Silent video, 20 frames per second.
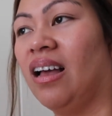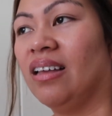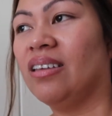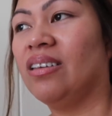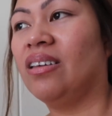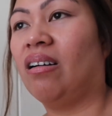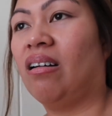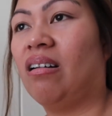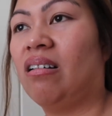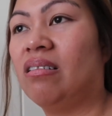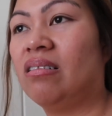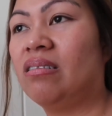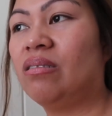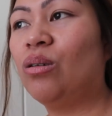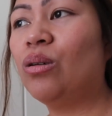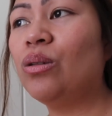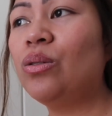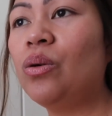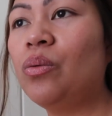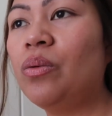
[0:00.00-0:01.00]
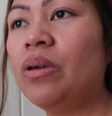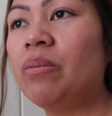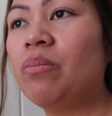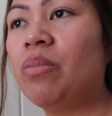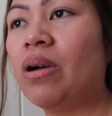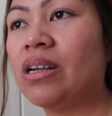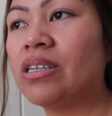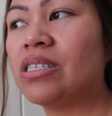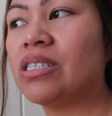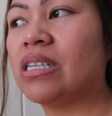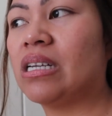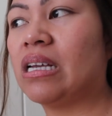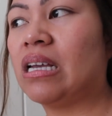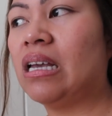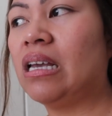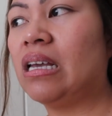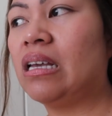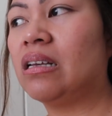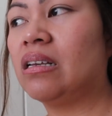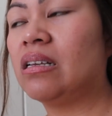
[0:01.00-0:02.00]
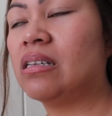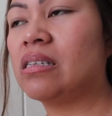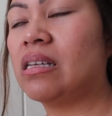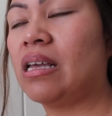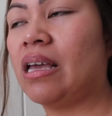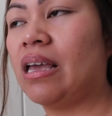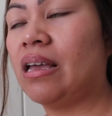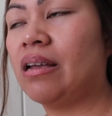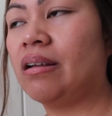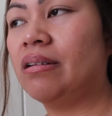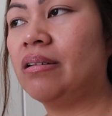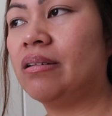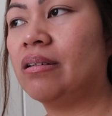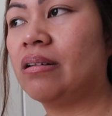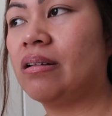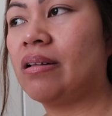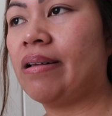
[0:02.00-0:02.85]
Yeah. Although we brush it, his hair,